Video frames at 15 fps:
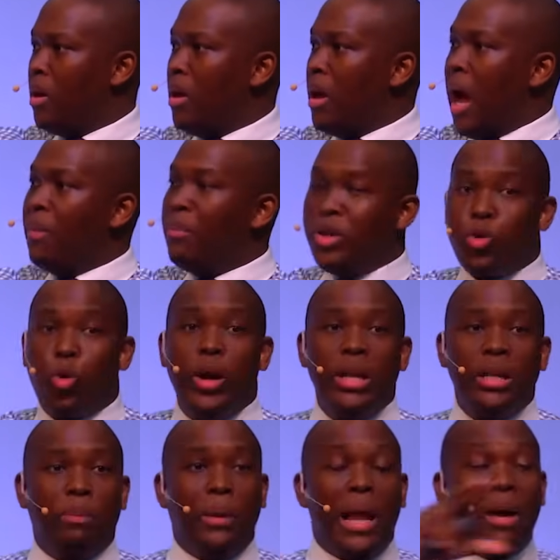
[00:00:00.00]
And between
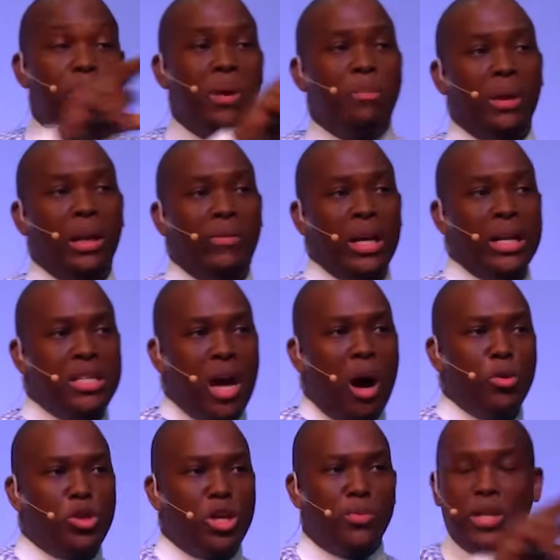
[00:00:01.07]
the black people living in
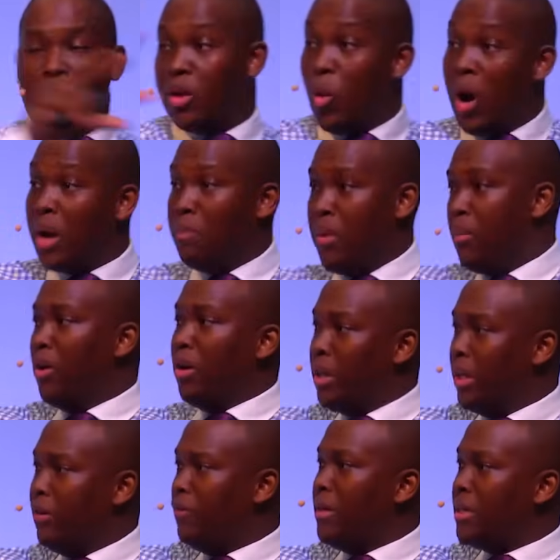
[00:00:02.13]
townships and the white people in the
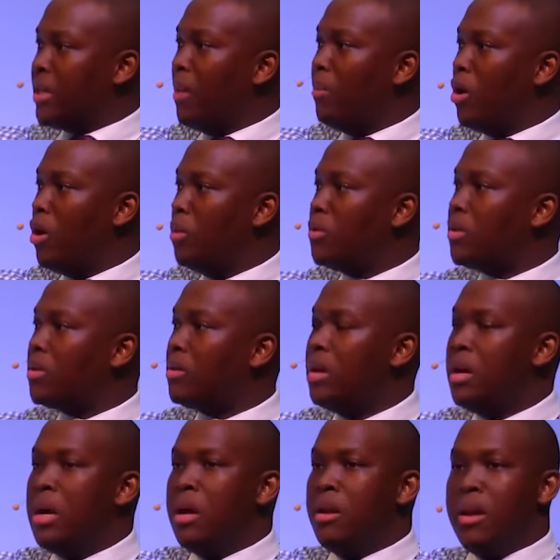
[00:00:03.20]
leafy suburbs,
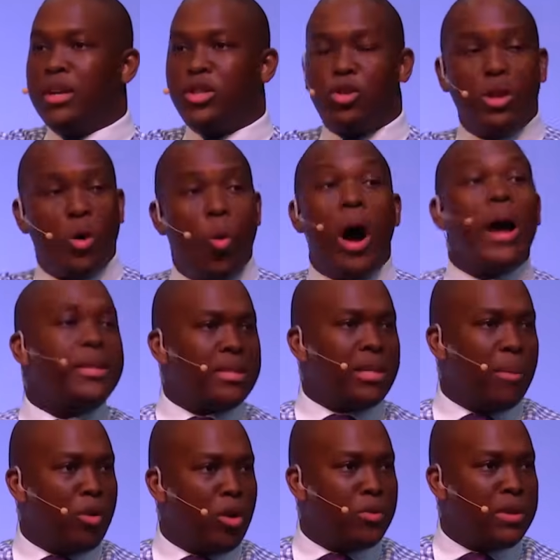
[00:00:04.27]
next to the white
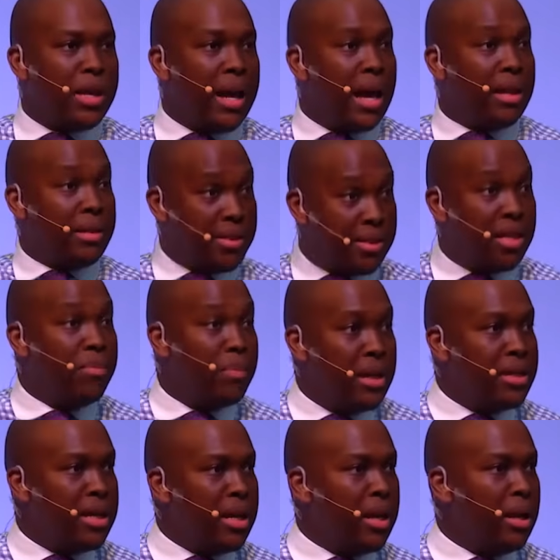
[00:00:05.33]
suburbs, they had the
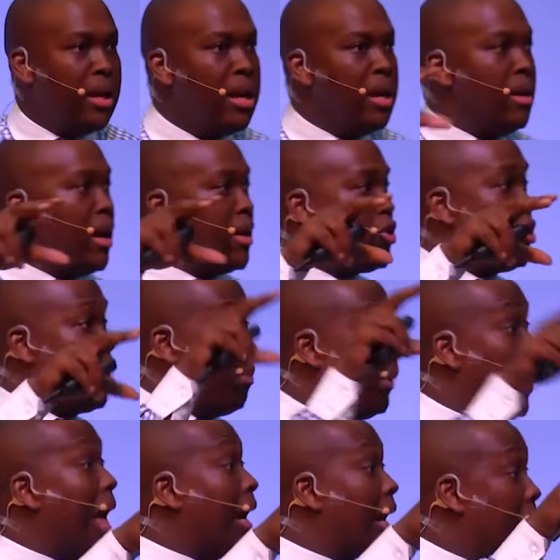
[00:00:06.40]
CBD. Next to the
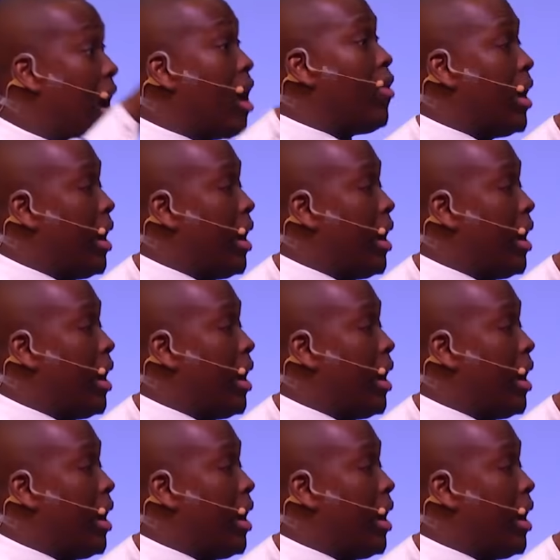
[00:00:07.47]
black area,